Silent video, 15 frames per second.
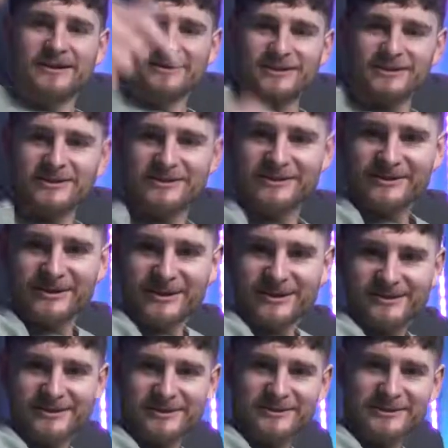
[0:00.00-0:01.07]
Do what you gotta
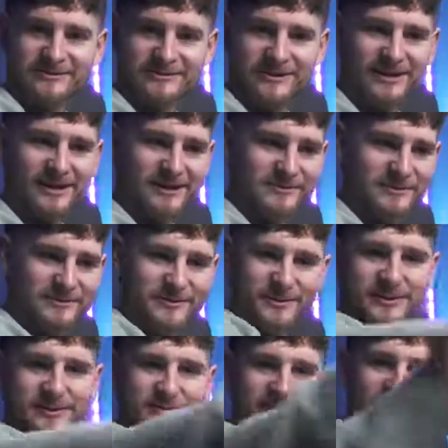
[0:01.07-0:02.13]
do. I've realized we've got
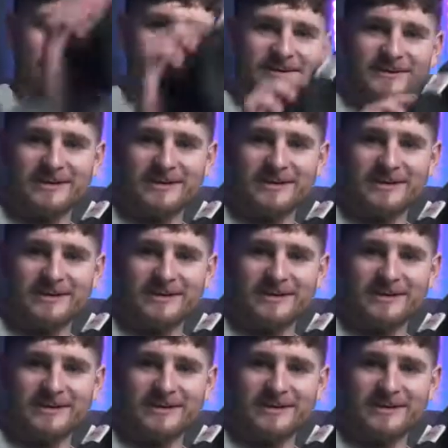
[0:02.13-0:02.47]
the granddad